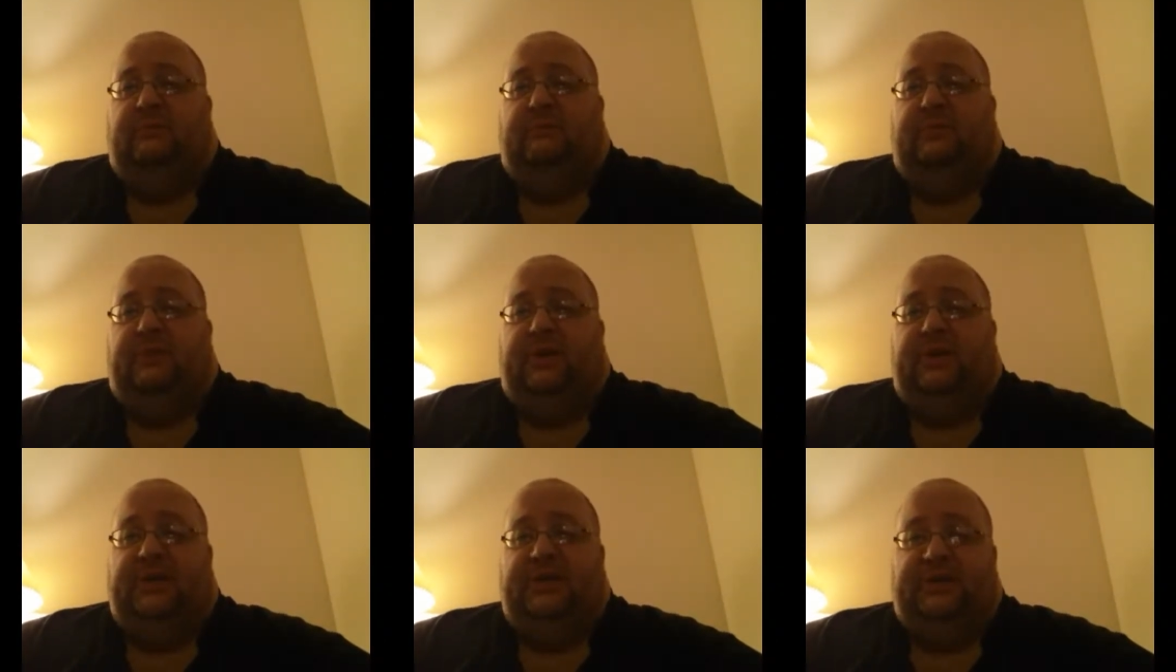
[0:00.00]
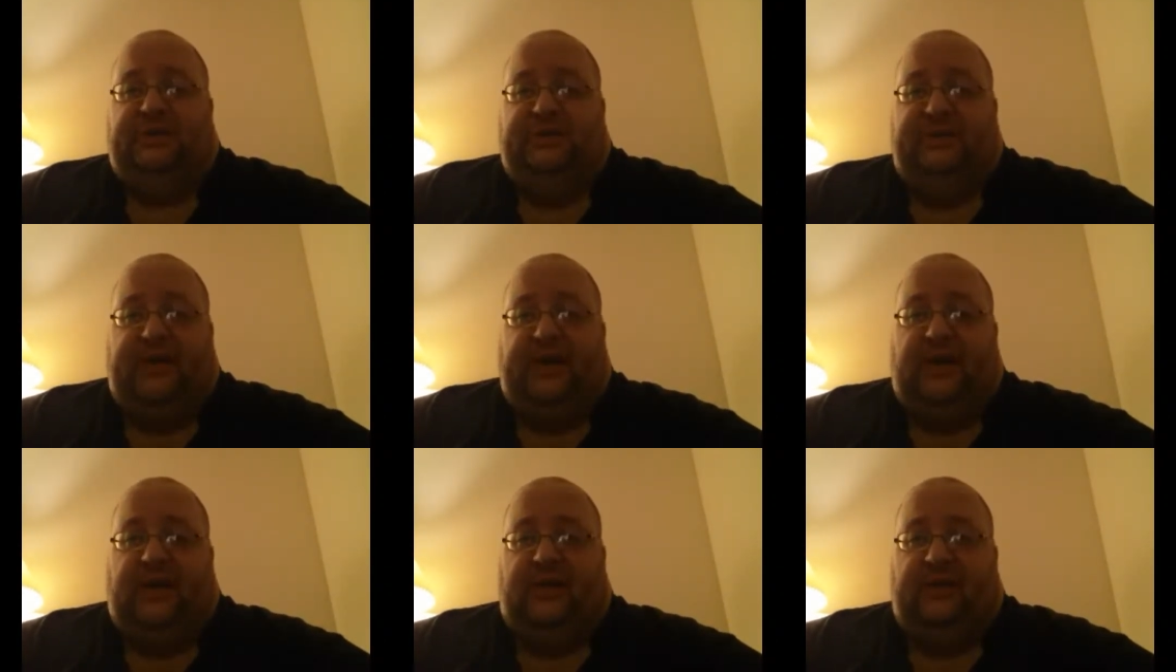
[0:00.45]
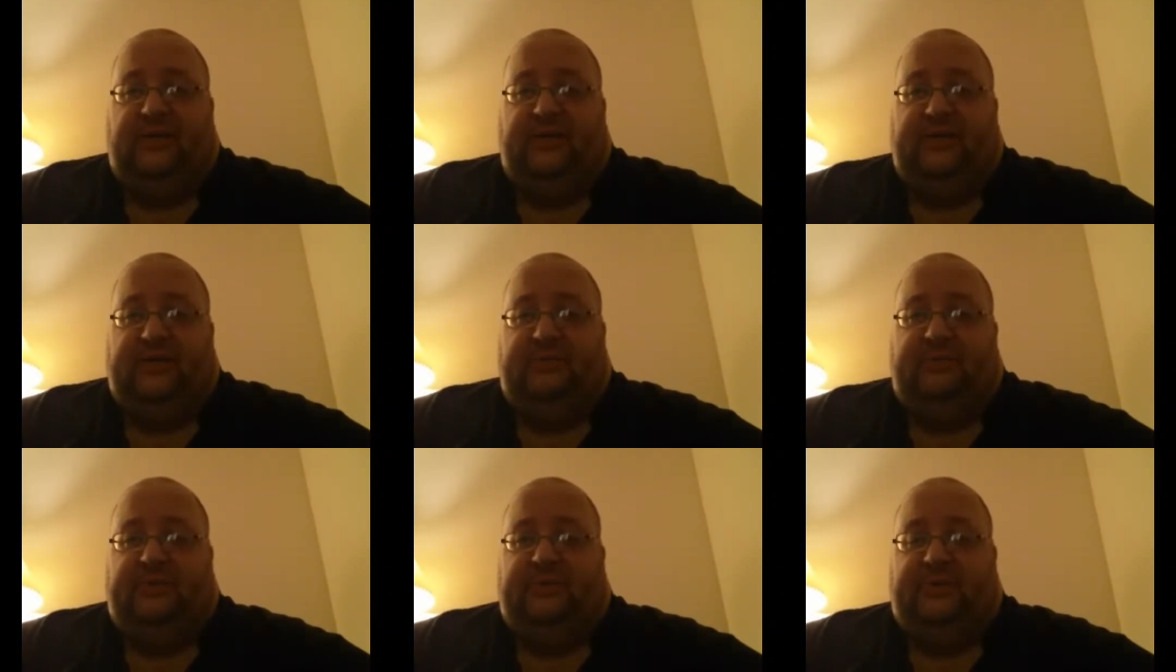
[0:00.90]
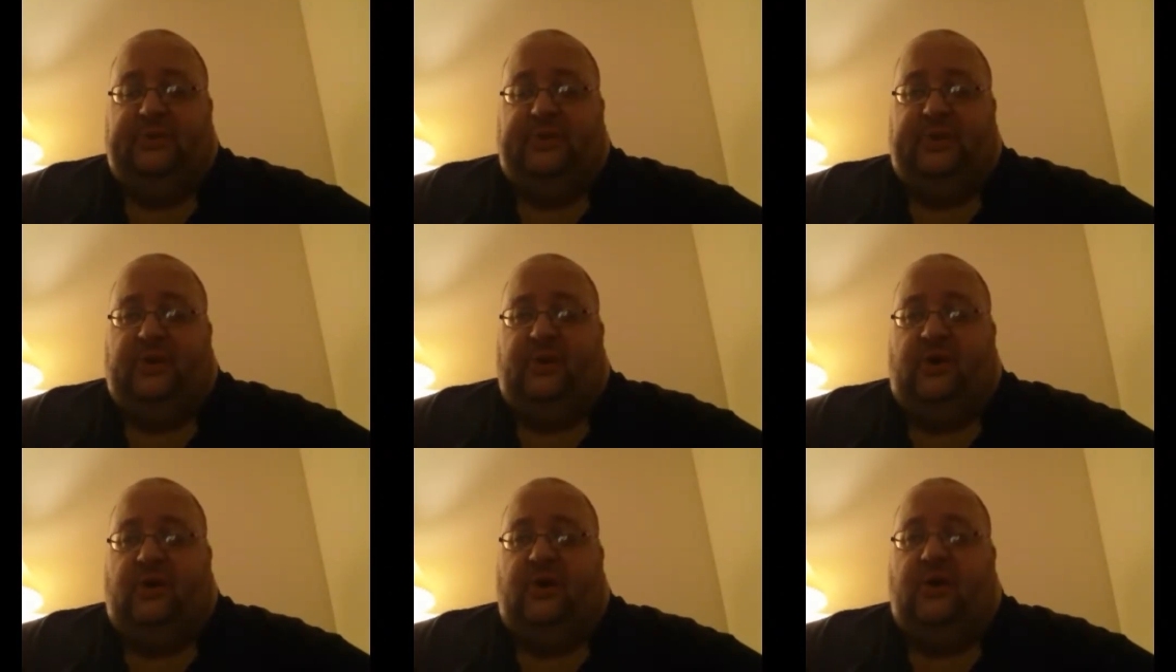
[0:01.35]
millions of dollars to build a
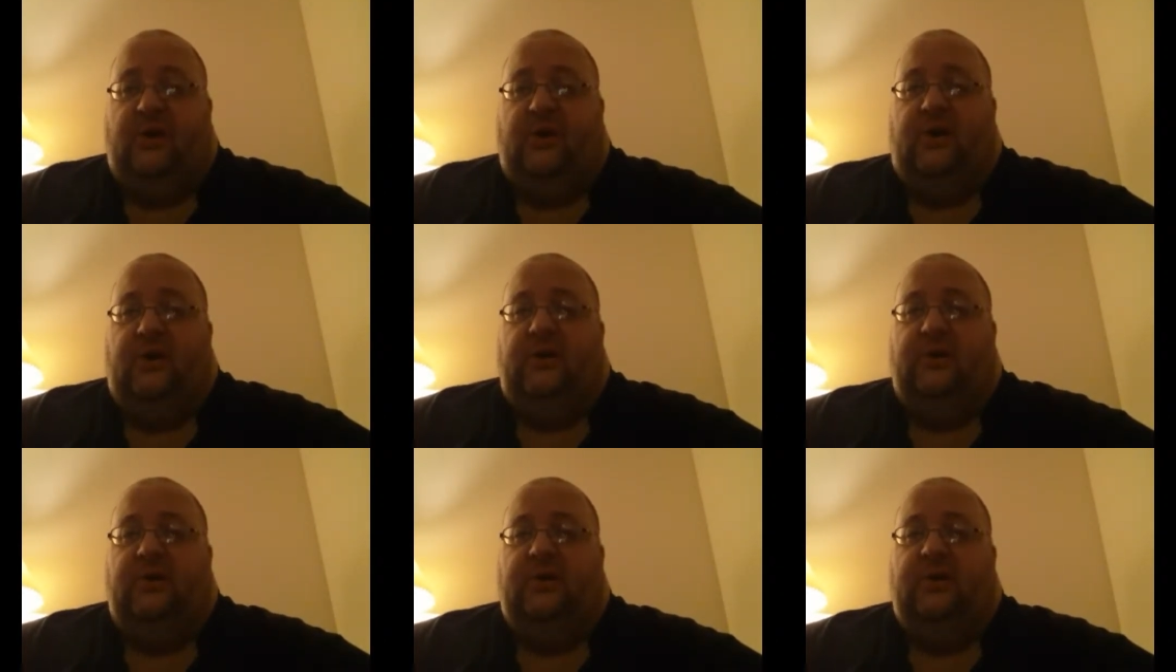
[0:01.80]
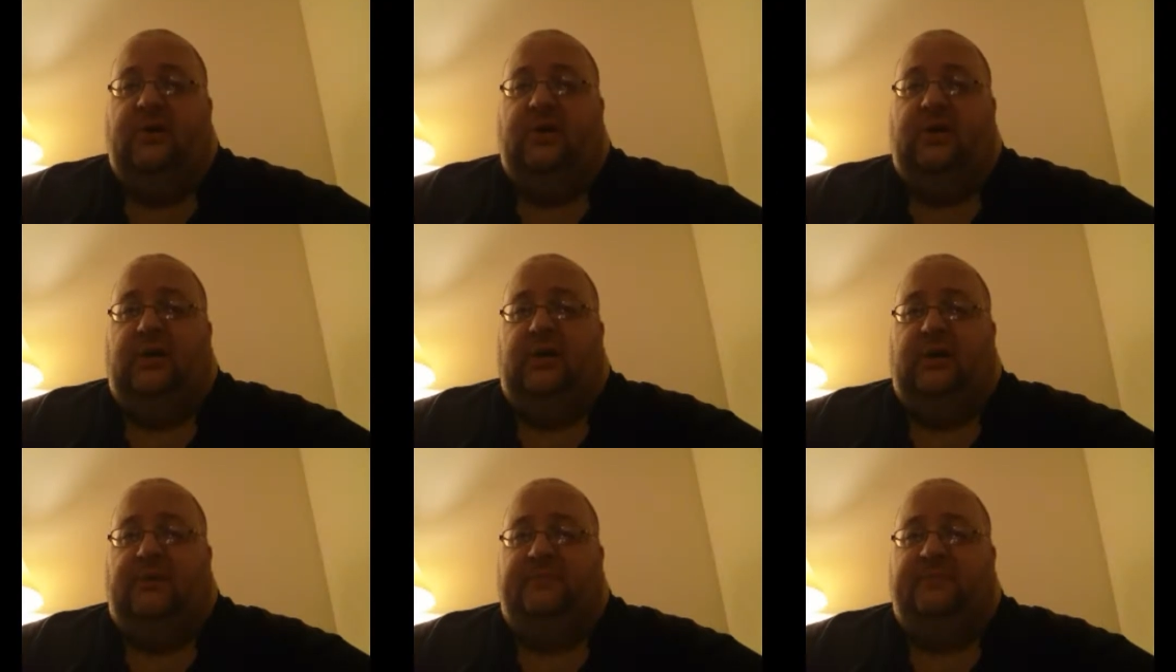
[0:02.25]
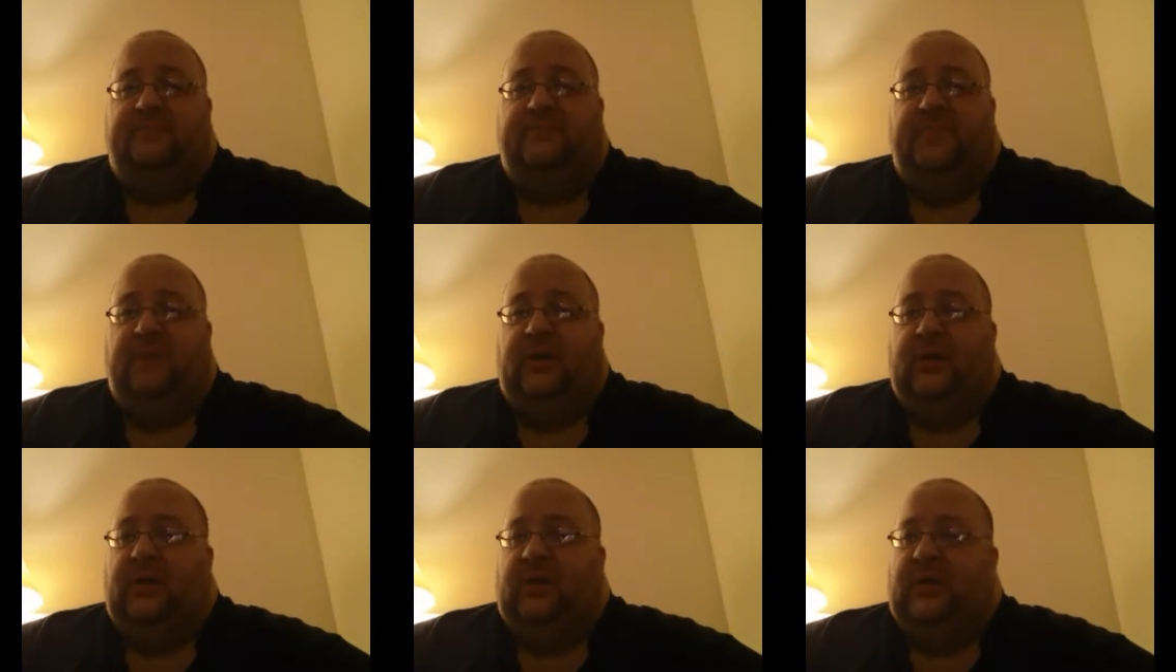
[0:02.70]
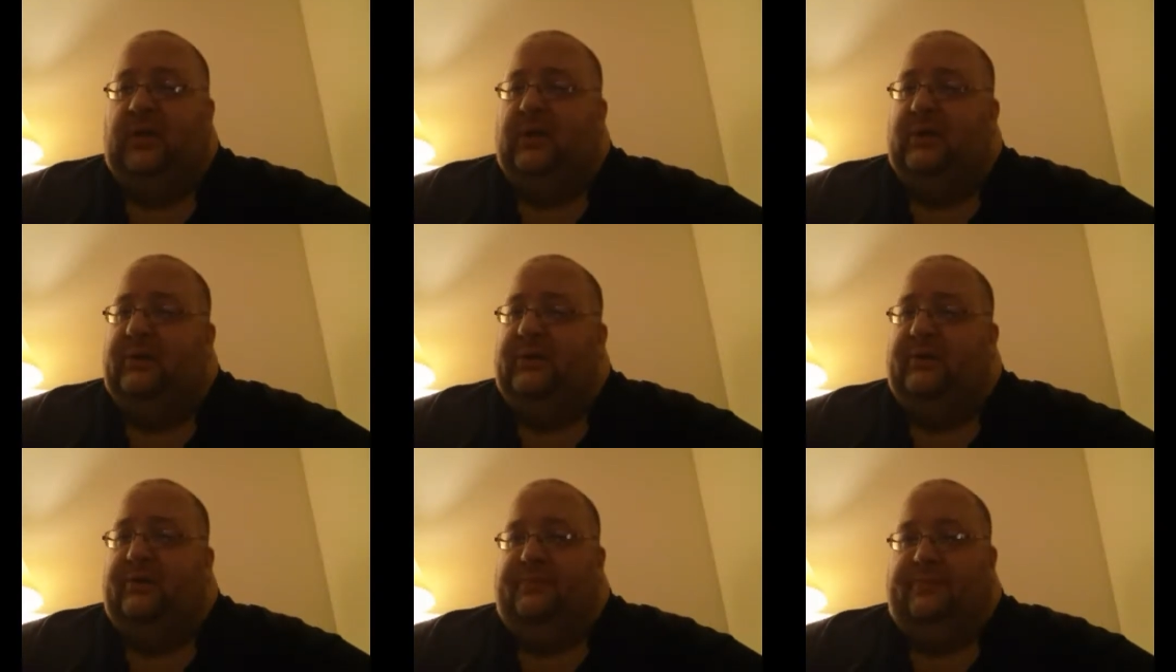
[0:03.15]
car. Um,
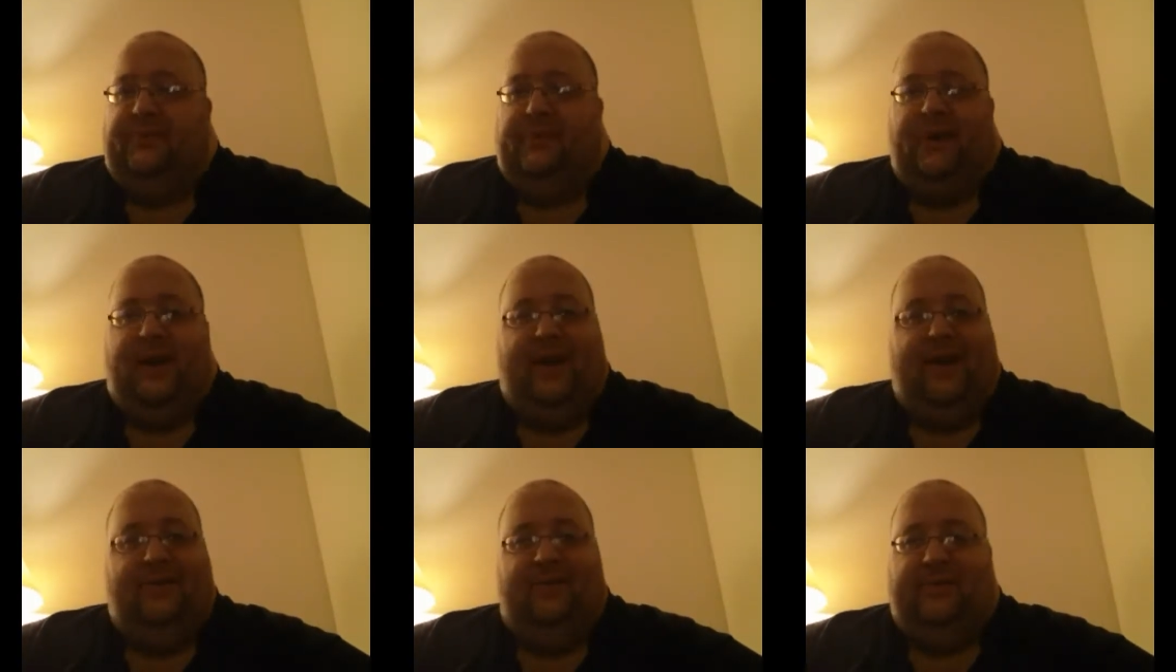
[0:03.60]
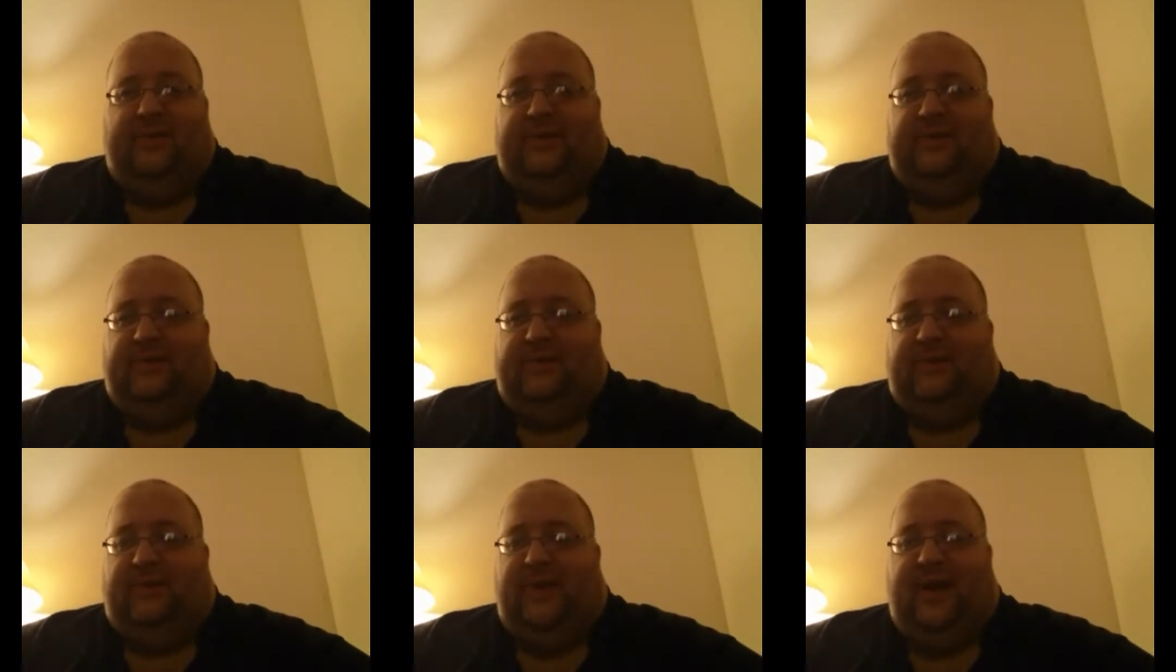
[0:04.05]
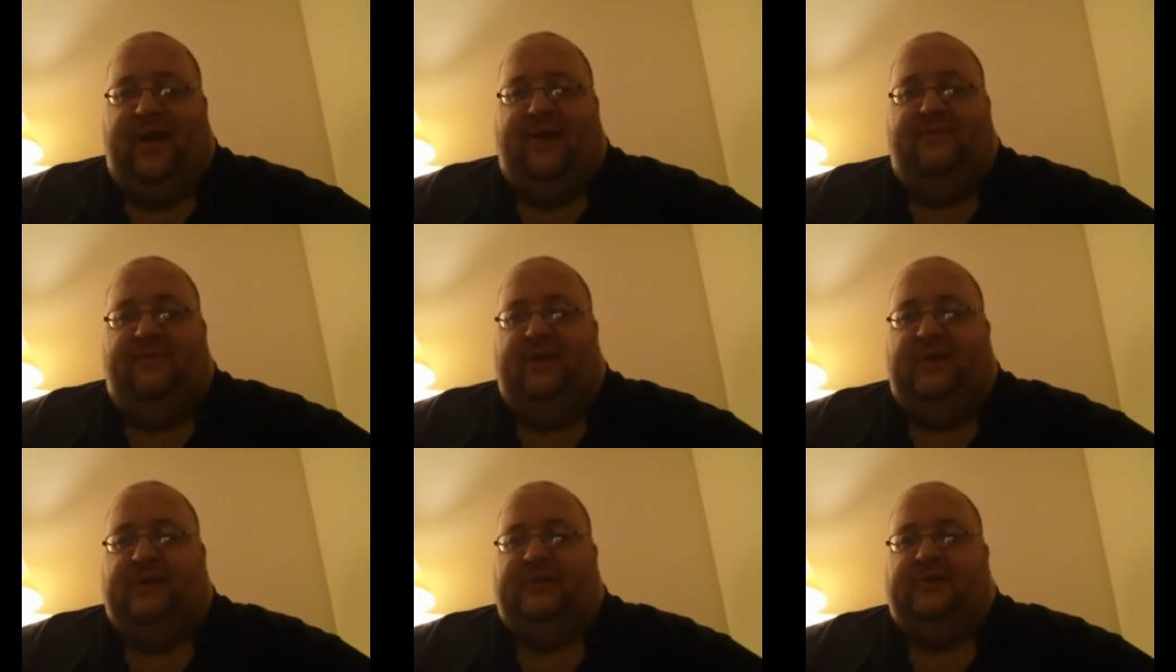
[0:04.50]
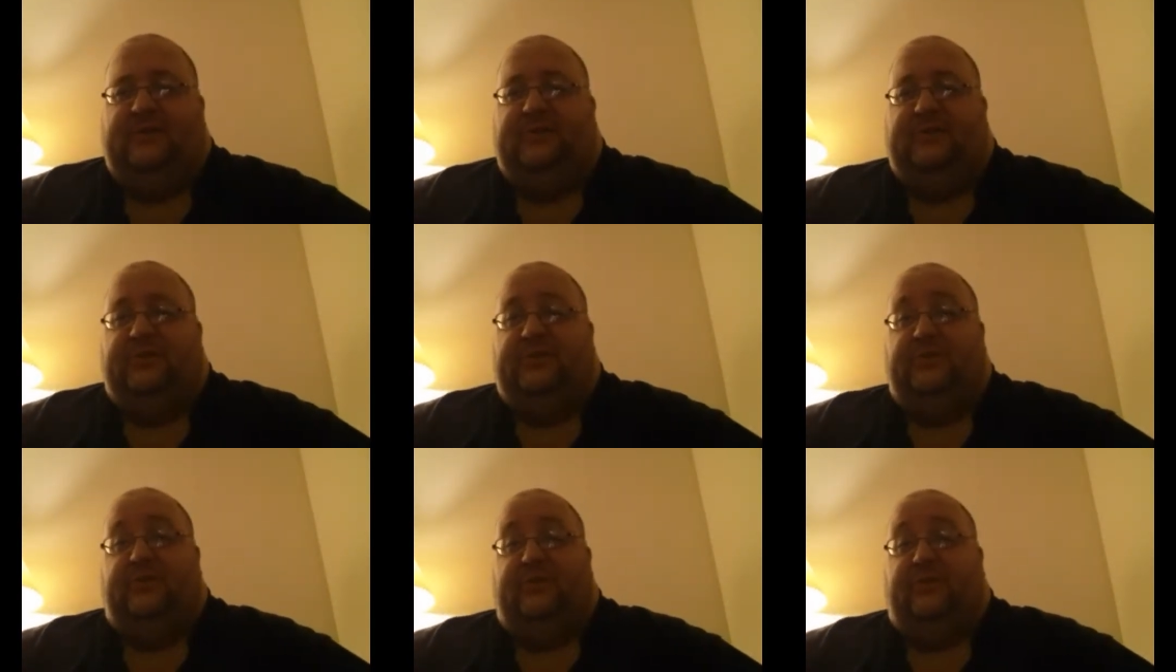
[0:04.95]
the gra- the graphics
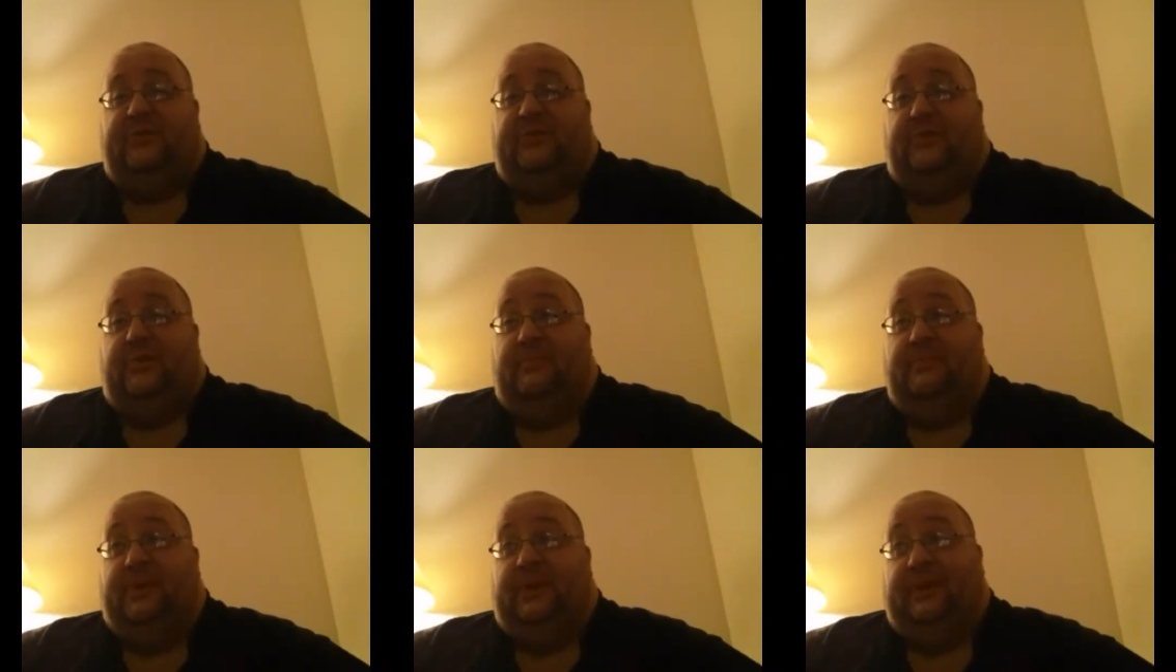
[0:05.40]
are, I